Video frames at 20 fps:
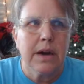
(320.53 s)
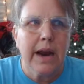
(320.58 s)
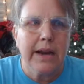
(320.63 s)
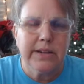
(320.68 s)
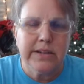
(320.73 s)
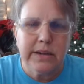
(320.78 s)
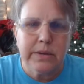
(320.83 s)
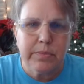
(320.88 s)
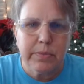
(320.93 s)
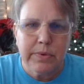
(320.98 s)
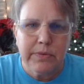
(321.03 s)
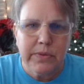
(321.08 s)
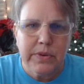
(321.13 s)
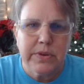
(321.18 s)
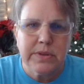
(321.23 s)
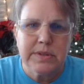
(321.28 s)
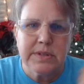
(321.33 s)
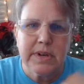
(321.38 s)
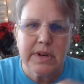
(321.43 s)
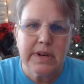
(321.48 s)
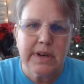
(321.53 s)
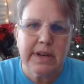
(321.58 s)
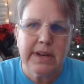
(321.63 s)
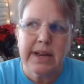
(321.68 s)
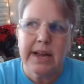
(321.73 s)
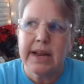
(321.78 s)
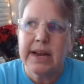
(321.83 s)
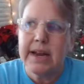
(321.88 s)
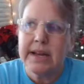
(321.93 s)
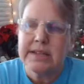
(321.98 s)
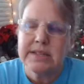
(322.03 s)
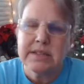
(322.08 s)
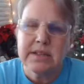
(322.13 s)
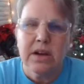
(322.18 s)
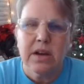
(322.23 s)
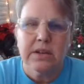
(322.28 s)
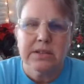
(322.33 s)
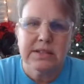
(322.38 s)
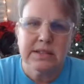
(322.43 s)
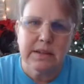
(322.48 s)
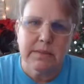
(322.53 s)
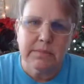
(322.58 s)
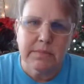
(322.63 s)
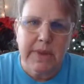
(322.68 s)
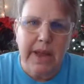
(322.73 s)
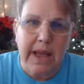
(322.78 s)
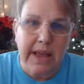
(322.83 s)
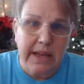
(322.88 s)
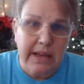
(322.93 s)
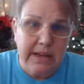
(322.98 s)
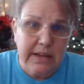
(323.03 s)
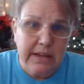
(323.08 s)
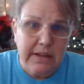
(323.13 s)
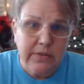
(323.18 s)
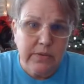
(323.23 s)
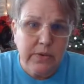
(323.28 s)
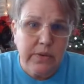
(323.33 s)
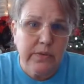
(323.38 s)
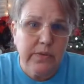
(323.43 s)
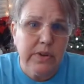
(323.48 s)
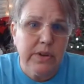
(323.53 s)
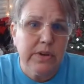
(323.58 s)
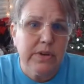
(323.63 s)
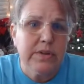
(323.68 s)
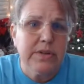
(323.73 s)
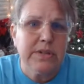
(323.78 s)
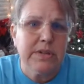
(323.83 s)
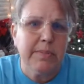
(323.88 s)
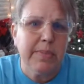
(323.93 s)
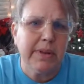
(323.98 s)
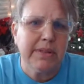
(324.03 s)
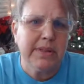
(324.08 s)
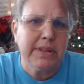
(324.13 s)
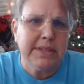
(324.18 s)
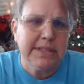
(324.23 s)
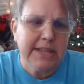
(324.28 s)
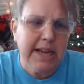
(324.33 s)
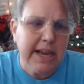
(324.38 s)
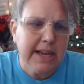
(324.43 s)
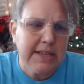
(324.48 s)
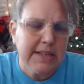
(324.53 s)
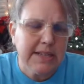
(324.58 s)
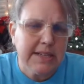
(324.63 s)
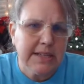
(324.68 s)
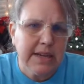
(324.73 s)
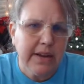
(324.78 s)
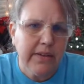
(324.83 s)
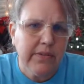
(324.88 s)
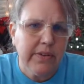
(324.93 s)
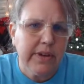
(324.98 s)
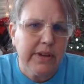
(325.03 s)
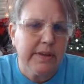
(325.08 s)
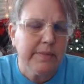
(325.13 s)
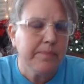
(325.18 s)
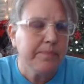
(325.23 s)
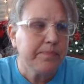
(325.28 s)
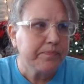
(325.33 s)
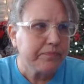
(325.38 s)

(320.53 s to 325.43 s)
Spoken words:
did reviews on it and I saw some negative reviews about the taste of it.